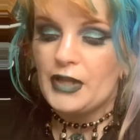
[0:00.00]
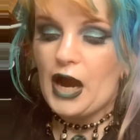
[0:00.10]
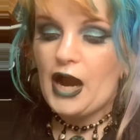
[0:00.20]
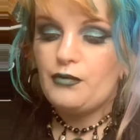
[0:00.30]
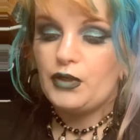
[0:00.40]

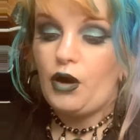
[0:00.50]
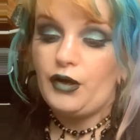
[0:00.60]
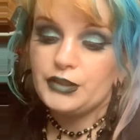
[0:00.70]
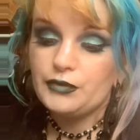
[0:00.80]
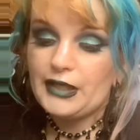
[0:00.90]
I would
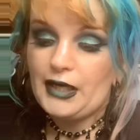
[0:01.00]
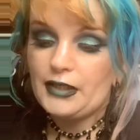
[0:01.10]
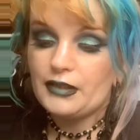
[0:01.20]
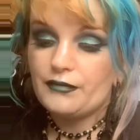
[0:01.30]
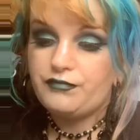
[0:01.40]
also get
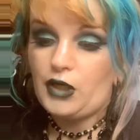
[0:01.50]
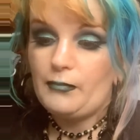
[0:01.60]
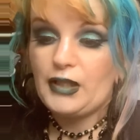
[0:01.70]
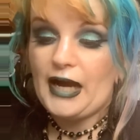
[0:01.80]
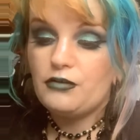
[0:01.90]
from
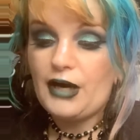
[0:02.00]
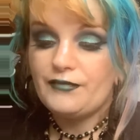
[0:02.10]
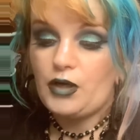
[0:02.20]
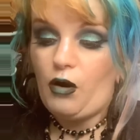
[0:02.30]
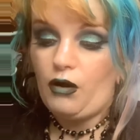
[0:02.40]

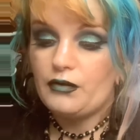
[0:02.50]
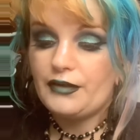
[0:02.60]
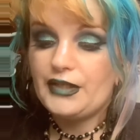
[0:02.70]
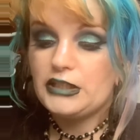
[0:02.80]
Blackcraft Cult this